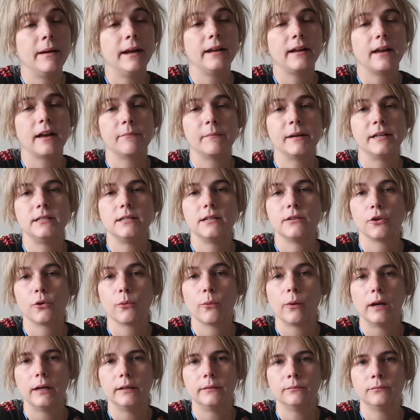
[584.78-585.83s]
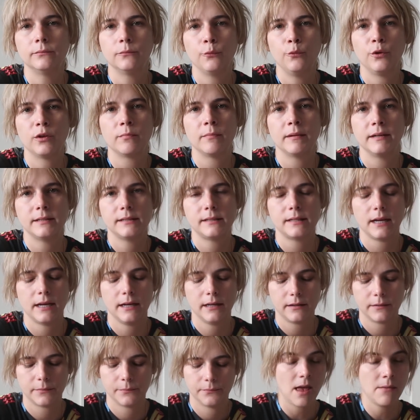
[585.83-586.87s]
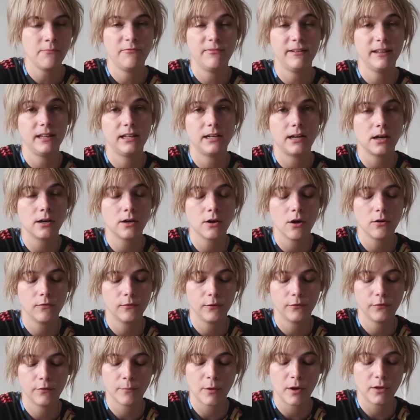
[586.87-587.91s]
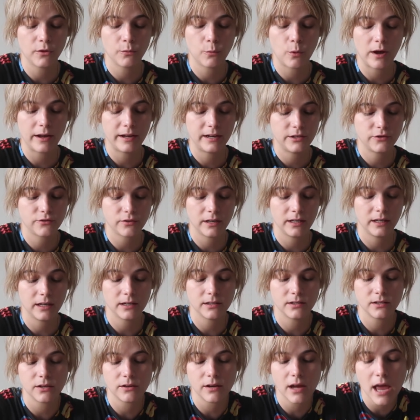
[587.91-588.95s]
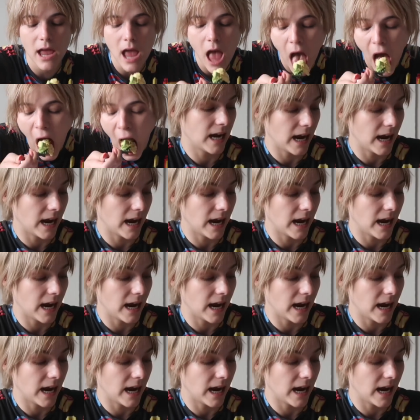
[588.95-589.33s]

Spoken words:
might have my dinner wine with my steak. I'm feeling hungover from all the wine I drank yesterday.